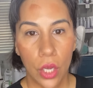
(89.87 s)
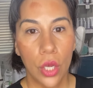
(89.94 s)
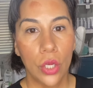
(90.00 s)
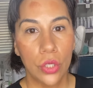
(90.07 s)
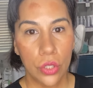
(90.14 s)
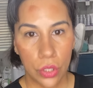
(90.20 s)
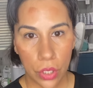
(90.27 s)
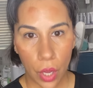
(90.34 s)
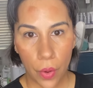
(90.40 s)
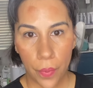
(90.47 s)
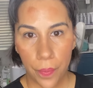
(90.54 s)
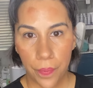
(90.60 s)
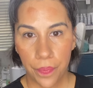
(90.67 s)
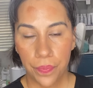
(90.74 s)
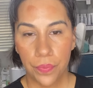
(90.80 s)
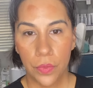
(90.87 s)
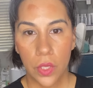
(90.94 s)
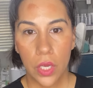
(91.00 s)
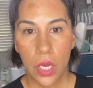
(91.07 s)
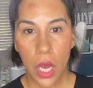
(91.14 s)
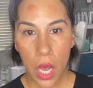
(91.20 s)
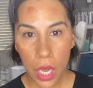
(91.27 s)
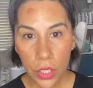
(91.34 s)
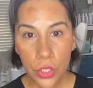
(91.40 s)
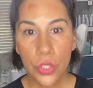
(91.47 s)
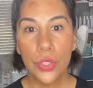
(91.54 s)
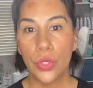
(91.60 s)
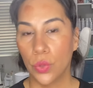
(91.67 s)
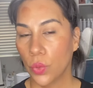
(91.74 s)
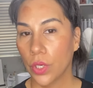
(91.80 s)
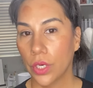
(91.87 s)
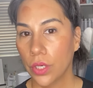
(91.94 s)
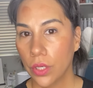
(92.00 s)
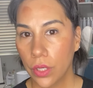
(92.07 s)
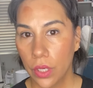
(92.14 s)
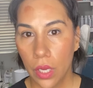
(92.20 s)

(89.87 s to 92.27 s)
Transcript: So, contour